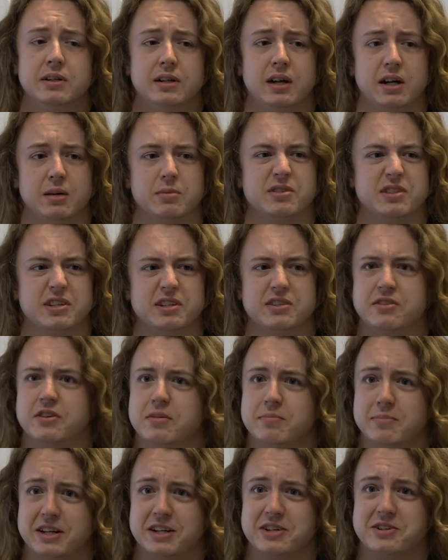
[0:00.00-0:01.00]
I was an
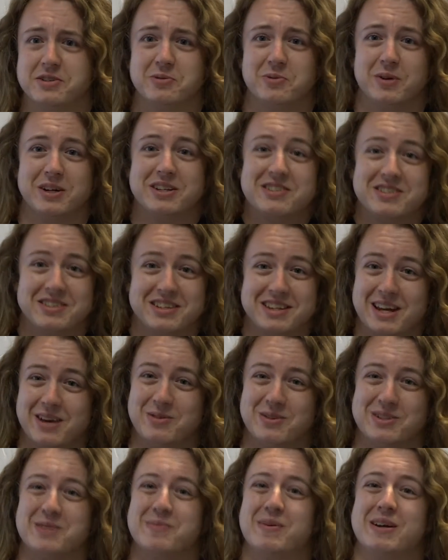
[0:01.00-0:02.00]
intern manager once, and that
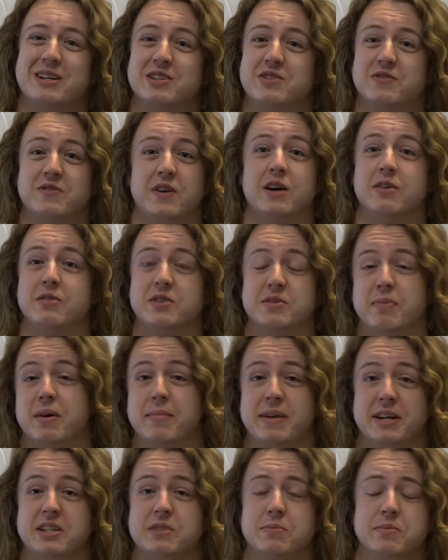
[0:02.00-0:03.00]
was about as far as my
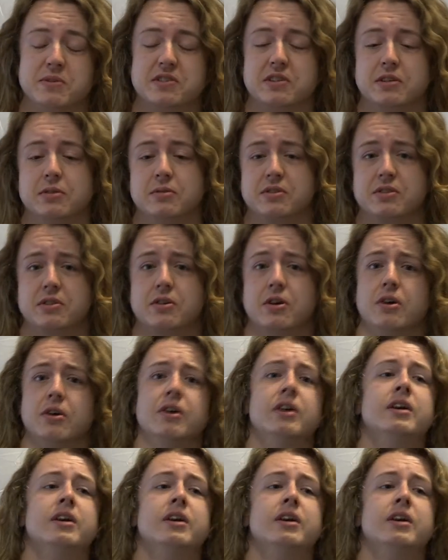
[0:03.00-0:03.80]
management skills go.